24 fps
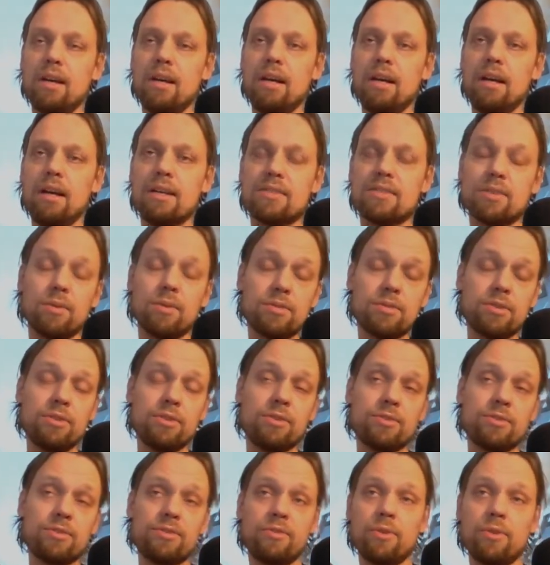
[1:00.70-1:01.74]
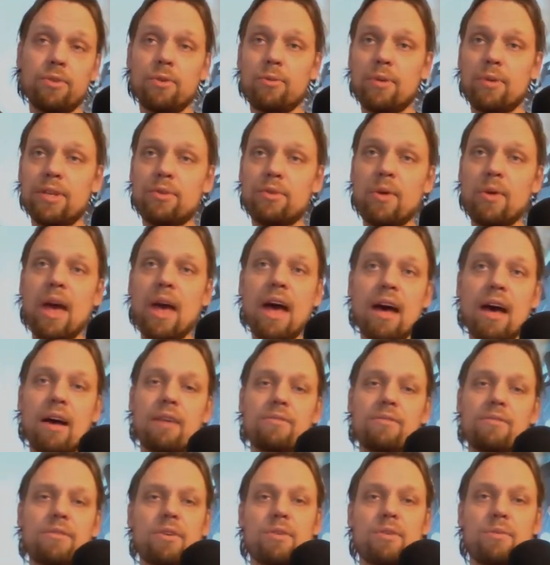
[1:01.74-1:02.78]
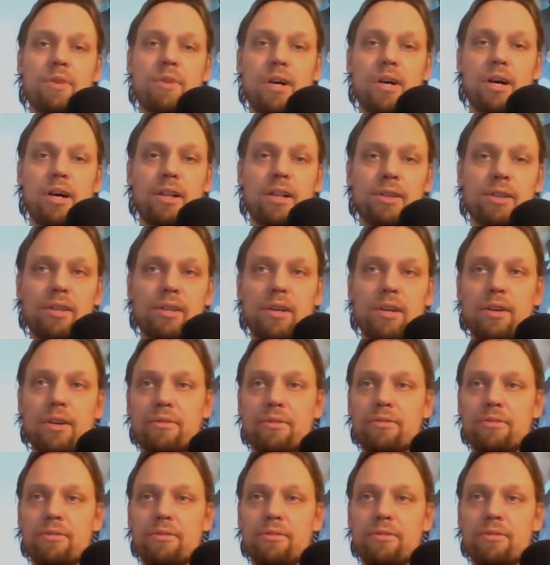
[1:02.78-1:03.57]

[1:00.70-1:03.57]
It's also useful when you have a lot of